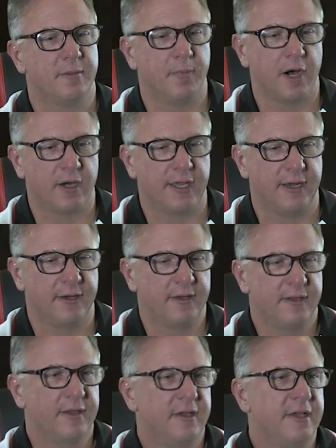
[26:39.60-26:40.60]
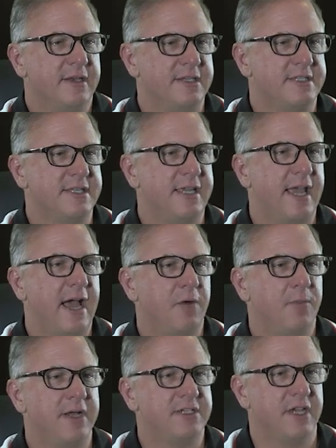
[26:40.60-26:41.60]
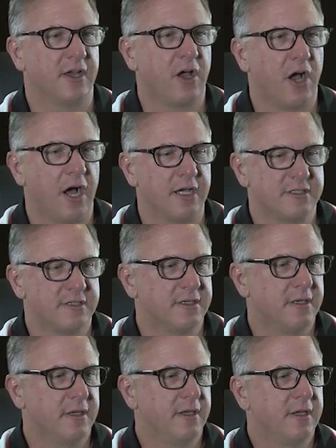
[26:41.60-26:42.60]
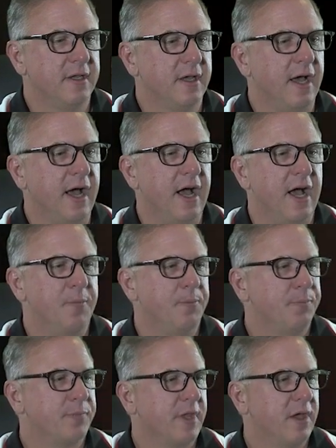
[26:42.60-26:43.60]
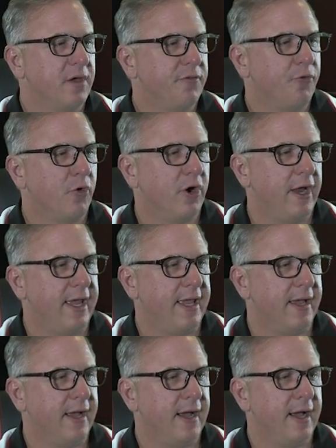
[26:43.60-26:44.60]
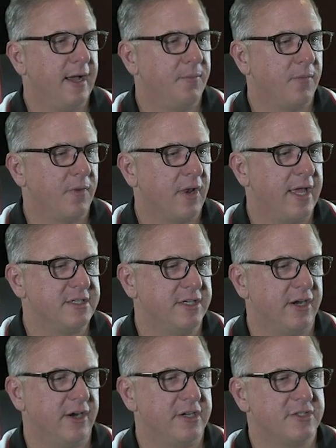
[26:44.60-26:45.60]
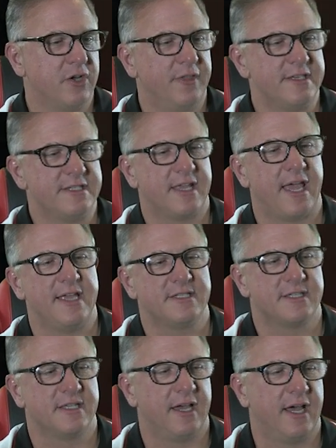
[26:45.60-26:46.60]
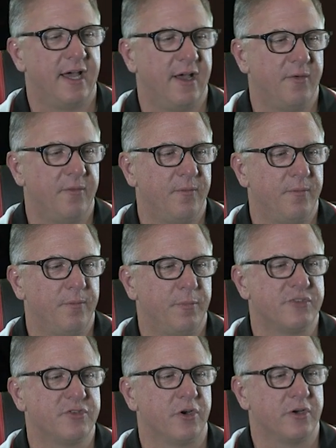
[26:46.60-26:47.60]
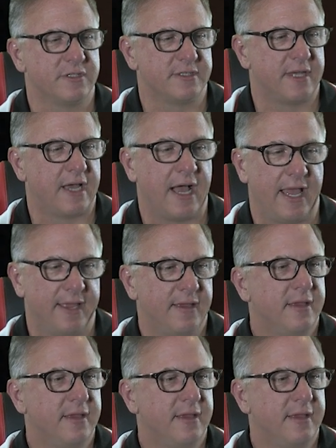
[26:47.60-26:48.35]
market to see how much it cost for a legendary. So in this case, Berserker's Eye.